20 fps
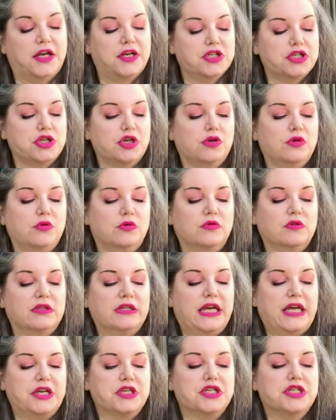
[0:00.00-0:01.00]
show
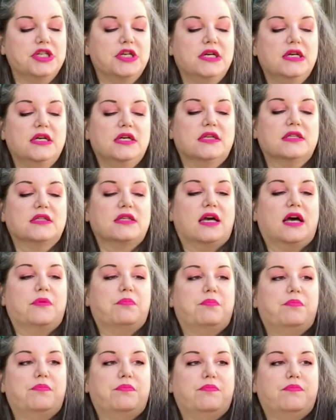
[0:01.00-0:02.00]
leash. Got
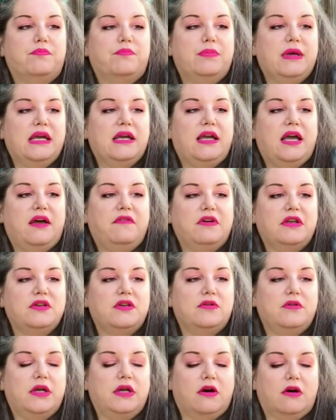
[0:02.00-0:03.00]
big heavy
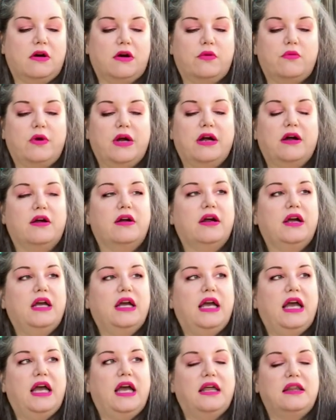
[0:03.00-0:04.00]
duty hardware,
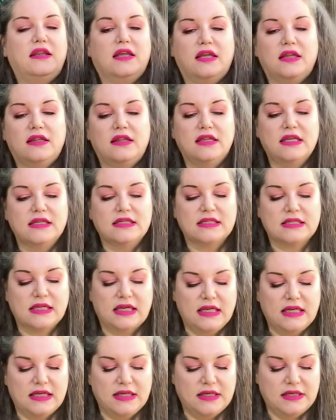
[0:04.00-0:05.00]
and then this
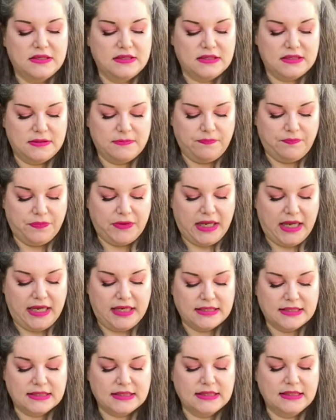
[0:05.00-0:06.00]
is a
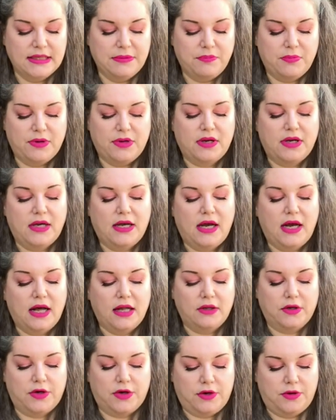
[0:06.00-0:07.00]
slip
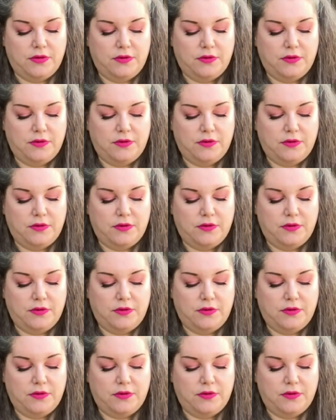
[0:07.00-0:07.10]
collar,